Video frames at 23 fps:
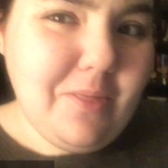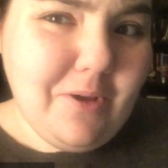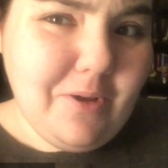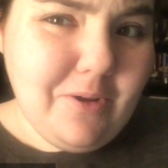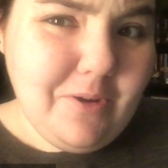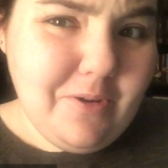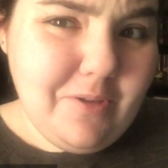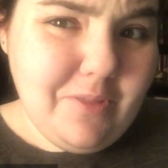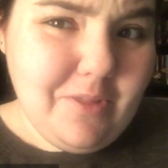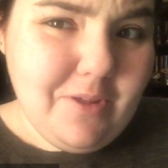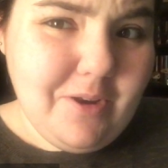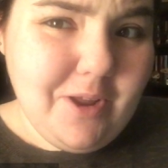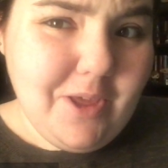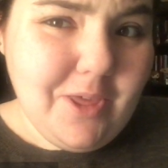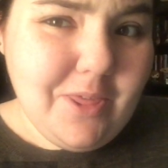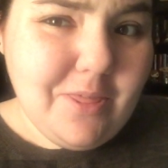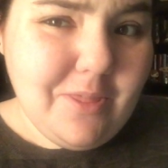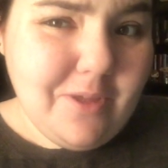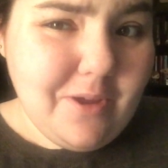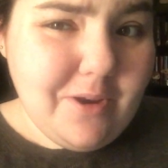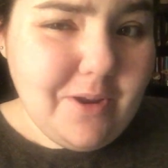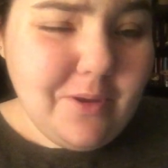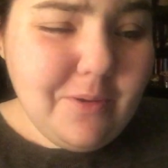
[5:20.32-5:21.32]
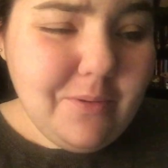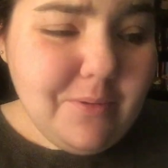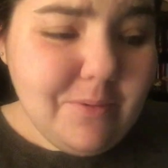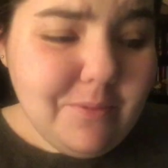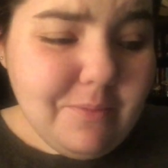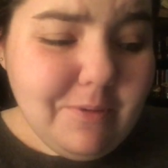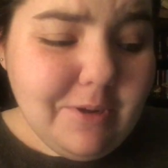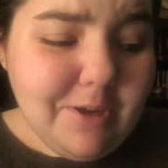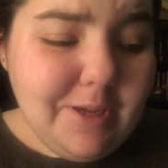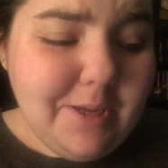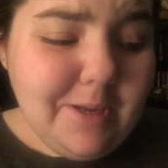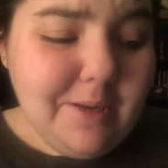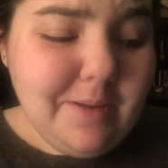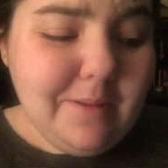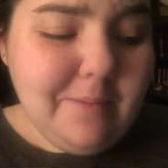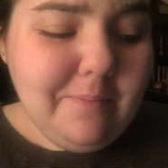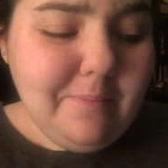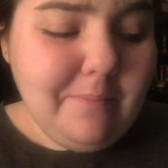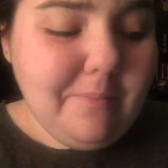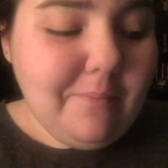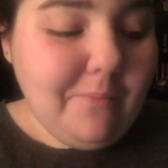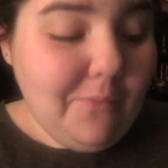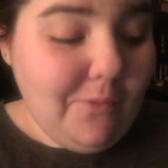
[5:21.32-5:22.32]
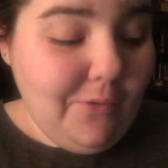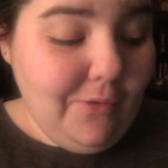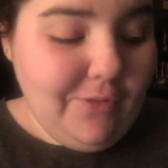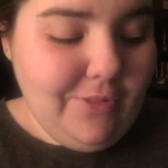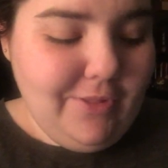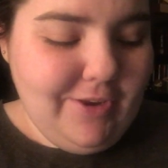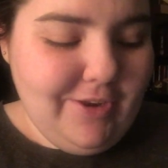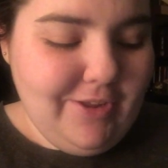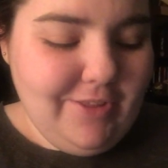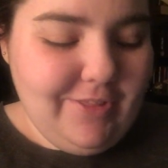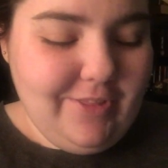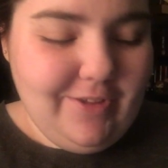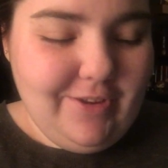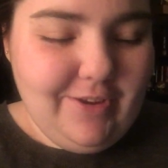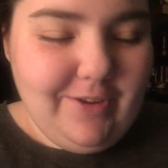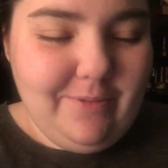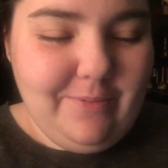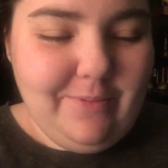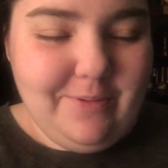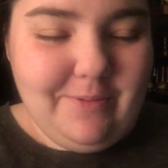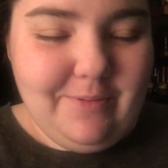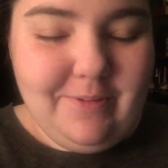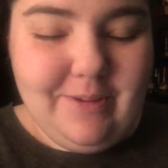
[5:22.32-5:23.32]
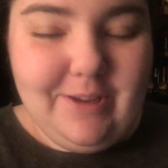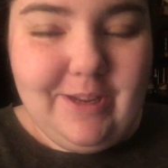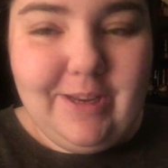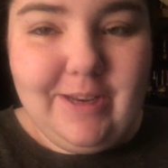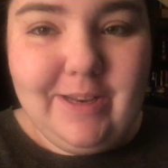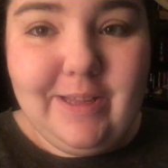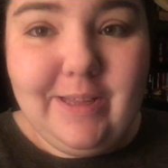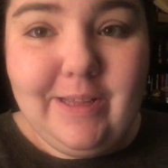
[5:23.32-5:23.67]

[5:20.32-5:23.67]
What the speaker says: Longer than I thought I would read, more than I thought I would read.